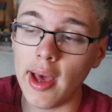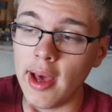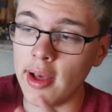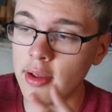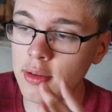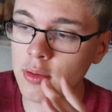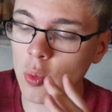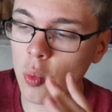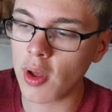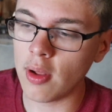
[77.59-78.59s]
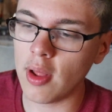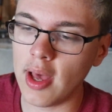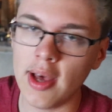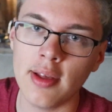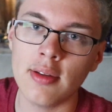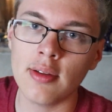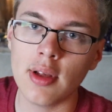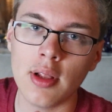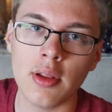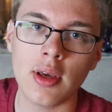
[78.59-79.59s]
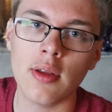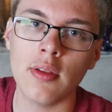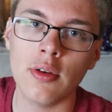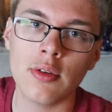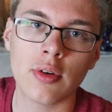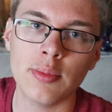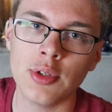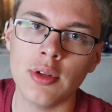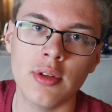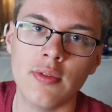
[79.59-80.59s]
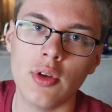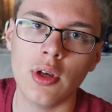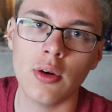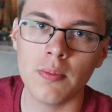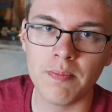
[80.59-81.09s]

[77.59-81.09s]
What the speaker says: as well as a link in the description of this video.